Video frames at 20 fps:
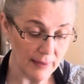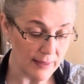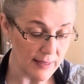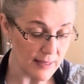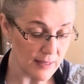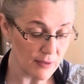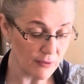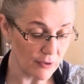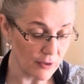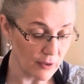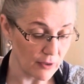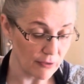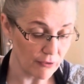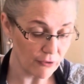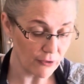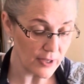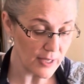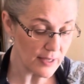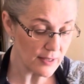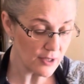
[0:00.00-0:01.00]
this for the
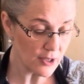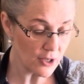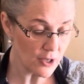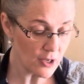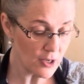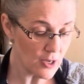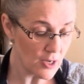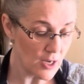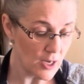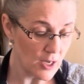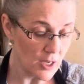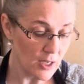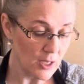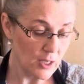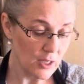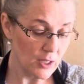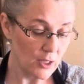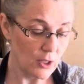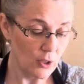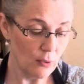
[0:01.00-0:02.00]
freezer,
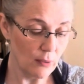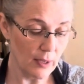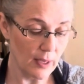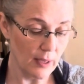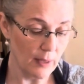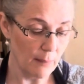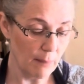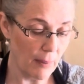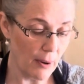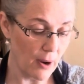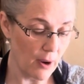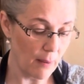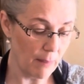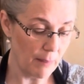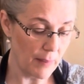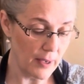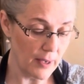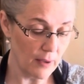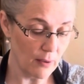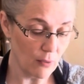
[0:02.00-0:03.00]
you can pop
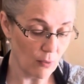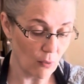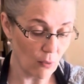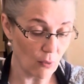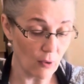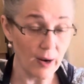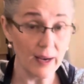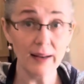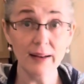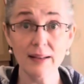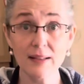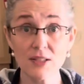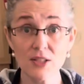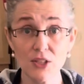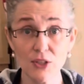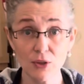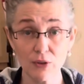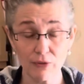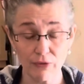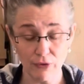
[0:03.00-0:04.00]
it right into
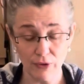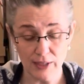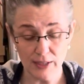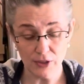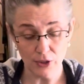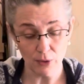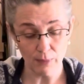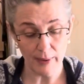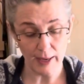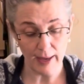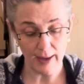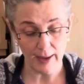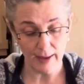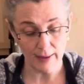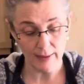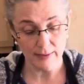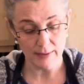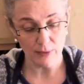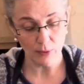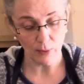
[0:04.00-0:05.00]
your freezer
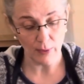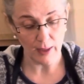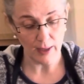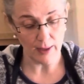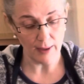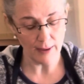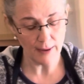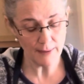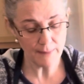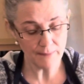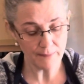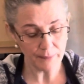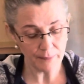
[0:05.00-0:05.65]
bags, okay?